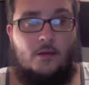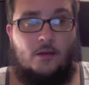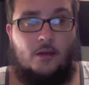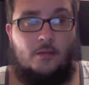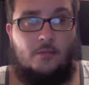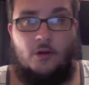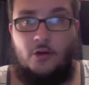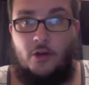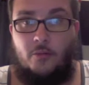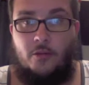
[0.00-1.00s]
are
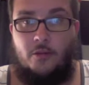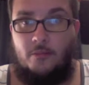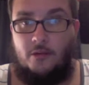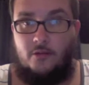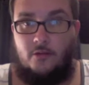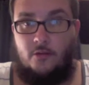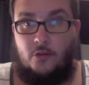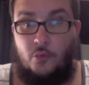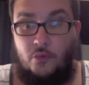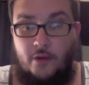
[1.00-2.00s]
done with it. Make sure
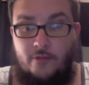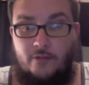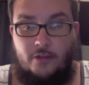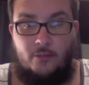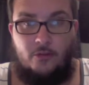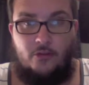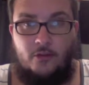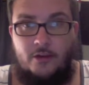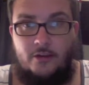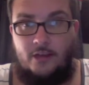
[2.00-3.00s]
you have said what you
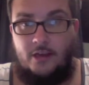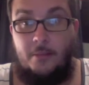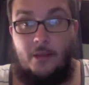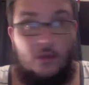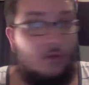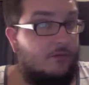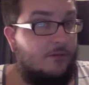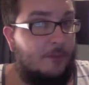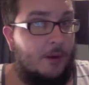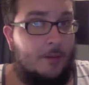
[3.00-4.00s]
need to say to make you
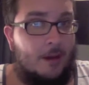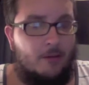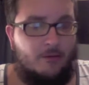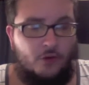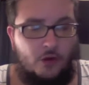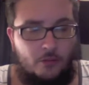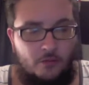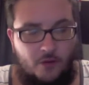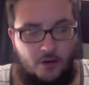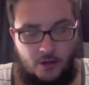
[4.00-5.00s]
feel better about it before you
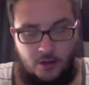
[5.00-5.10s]
move on.